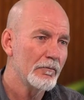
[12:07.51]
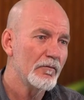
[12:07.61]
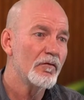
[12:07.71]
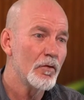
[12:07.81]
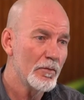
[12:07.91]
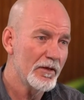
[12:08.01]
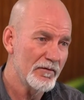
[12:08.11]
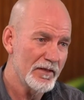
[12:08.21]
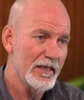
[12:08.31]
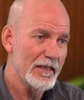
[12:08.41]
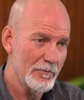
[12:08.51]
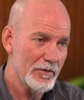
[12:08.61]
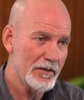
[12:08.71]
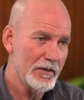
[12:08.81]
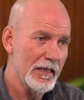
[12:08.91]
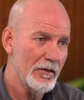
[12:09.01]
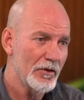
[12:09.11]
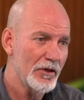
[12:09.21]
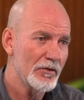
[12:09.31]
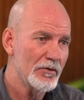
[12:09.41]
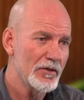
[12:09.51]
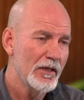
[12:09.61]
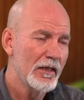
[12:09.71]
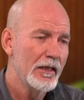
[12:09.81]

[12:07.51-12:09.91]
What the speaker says: formative assessments that I use.